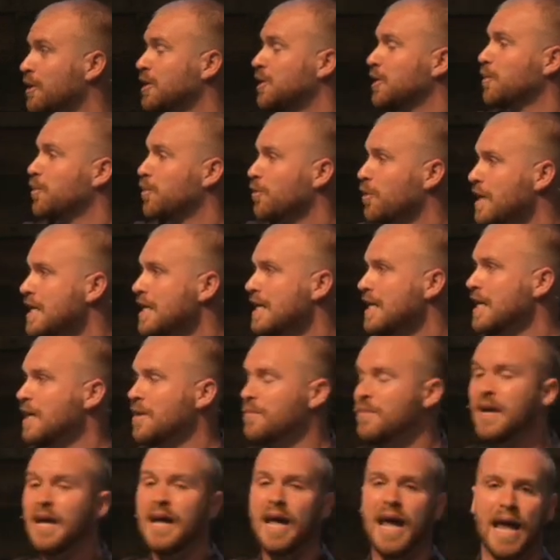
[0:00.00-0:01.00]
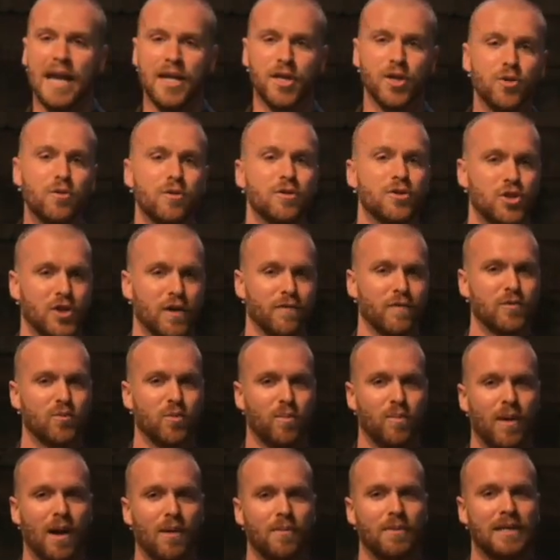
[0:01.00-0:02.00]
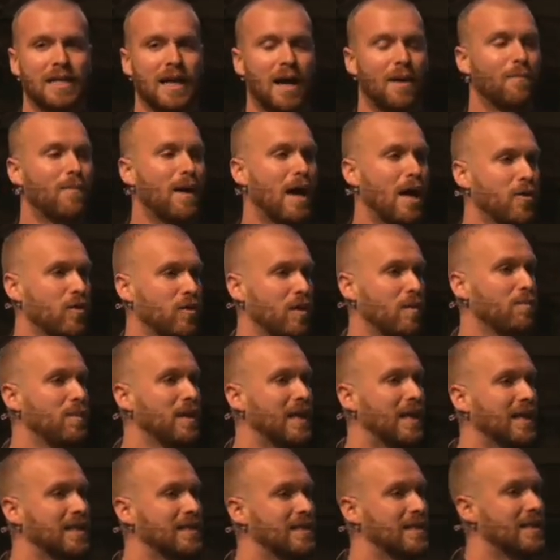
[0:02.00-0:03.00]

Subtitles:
to bring him, and he knew the servants would probably not bother them because